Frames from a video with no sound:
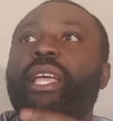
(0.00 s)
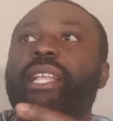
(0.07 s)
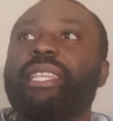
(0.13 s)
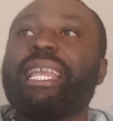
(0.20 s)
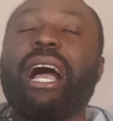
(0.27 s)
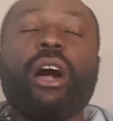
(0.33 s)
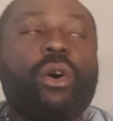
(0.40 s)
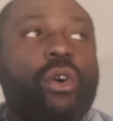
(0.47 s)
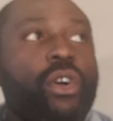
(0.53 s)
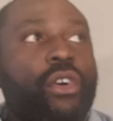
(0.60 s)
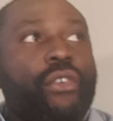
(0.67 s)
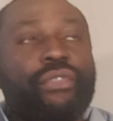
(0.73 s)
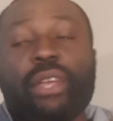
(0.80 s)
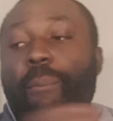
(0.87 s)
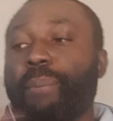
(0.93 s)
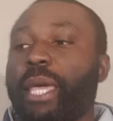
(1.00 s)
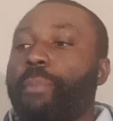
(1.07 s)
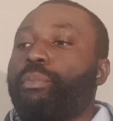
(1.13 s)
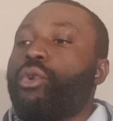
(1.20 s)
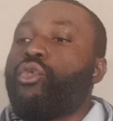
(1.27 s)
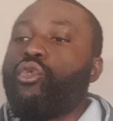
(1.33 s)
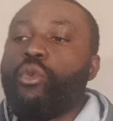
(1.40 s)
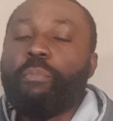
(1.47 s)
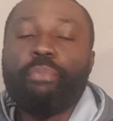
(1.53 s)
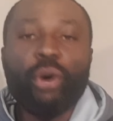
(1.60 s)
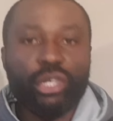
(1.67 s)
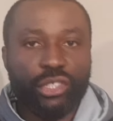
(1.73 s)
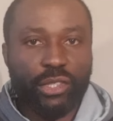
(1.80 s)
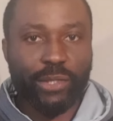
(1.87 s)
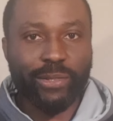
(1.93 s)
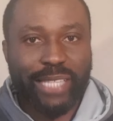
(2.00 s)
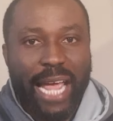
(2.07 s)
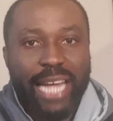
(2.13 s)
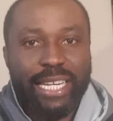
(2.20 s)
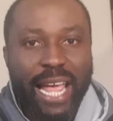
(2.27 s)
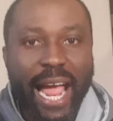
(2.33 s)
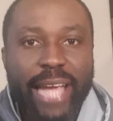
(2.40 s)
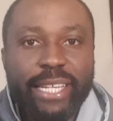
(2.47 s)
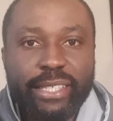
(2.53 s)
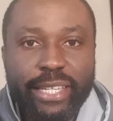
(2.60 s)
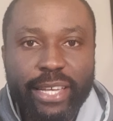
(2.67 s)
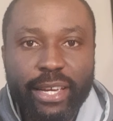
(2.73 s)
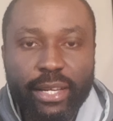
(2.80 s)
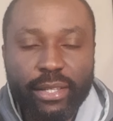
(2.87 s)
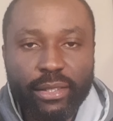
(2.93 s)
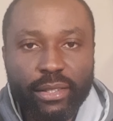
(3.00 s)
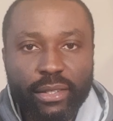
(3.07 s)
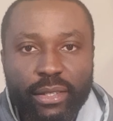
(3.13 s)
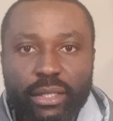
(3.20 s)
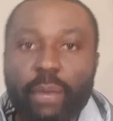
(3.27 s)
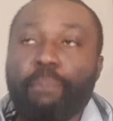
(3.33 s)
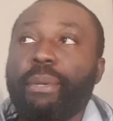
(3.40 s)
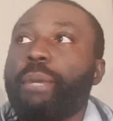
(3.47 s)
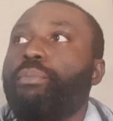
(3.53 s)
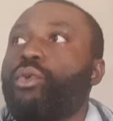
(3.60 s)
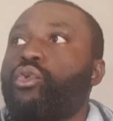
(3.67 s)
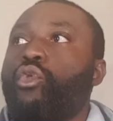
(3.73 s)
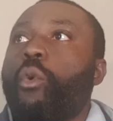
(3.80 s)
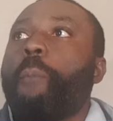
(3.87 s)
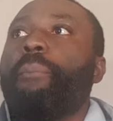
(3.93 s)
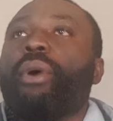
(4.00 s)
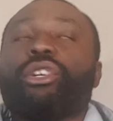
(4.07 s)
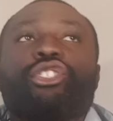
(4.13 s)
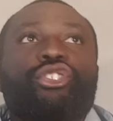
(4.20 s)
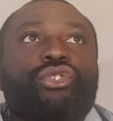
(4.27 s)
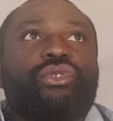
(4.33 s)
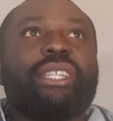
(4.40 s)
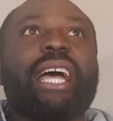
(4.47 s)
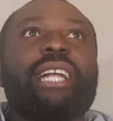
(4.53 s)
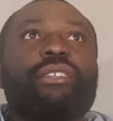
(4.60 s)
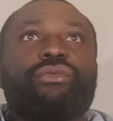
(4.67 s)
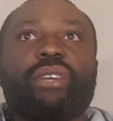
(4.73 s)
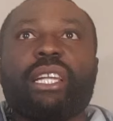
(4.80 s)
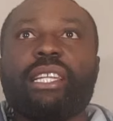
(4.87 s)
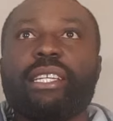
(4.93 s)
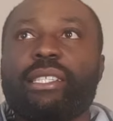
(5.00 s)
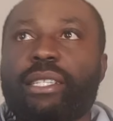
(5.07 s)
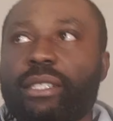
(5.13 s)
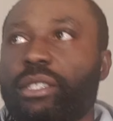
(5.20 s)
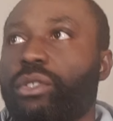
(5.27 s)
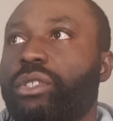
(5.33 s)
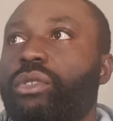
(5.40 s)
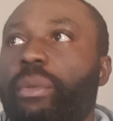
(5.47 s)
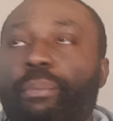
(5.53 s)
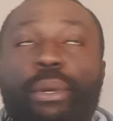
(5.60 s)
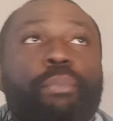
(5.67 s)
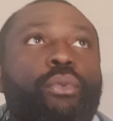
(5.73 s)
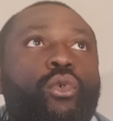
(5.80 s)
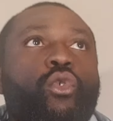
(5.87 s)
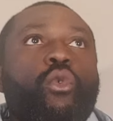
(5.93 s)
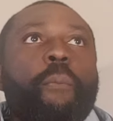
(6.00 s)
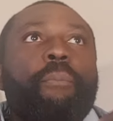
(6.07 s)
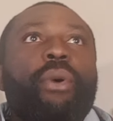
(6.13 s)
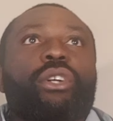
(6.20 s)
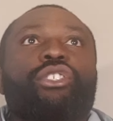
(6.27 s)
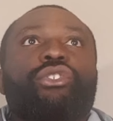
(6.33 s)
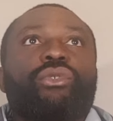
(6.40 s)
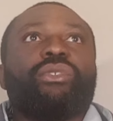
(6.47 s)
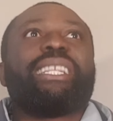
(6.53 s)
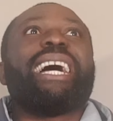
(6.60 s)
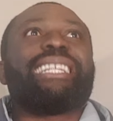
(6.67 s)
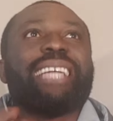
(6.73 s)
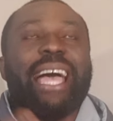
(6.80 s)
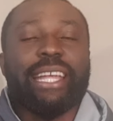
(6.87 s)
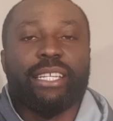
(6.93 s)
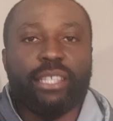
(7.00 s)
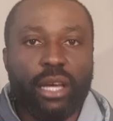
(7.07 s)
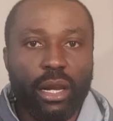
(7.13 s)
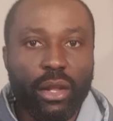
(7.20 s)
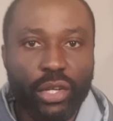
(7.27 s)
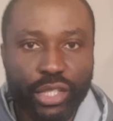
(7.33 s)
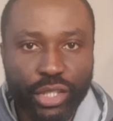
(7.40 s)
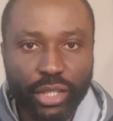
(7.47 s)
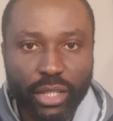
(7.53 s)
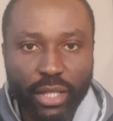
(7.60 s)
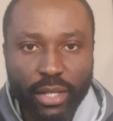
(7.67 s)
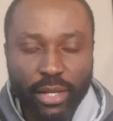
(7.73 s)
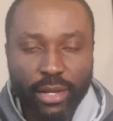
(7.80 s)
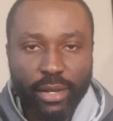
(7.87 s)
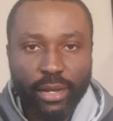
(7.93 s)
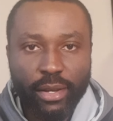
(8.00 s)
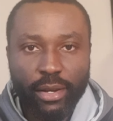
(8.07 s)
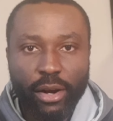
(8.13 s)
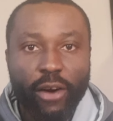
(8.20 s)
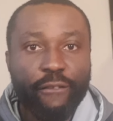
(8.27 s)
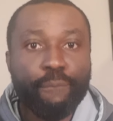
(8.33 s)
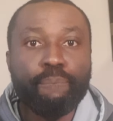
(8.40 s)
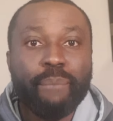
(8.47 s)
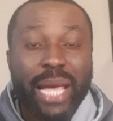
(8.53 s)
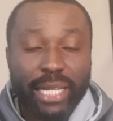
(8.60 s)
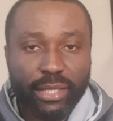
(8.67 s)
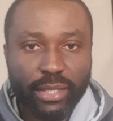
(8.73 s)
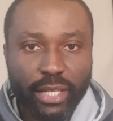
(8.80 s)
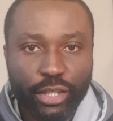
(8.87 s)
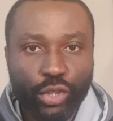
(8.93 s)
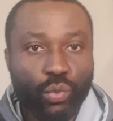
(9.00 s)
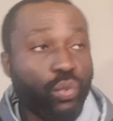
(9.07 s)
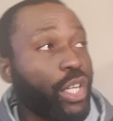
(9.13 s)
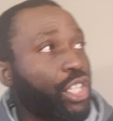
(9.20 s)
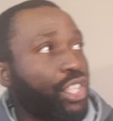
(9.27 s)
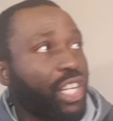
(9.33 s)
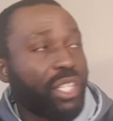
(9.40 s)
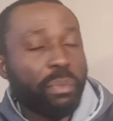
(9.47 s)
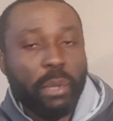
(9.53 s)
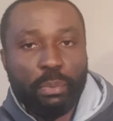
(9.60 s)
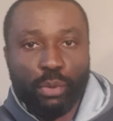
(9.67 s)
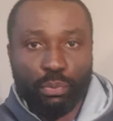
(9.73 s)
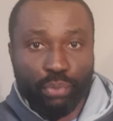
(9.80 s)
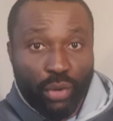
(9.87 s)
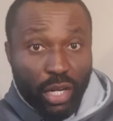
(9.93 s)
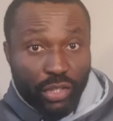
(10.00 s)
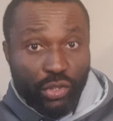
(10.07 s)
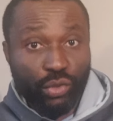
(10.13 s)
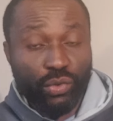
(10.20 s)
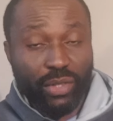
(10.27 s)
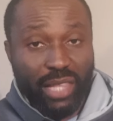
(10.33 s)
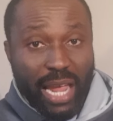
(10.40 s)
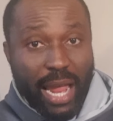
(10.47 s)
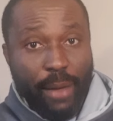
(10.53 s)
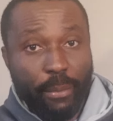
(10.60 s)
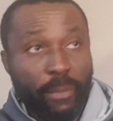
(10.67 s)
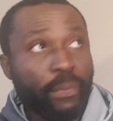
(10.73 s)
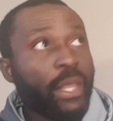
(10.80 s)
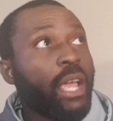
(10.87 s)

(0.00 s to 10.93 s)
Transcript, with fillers: Now, the people who bought to that idea, the people who bought to that religious, the people who bought to that ideology, of message which these people brought to them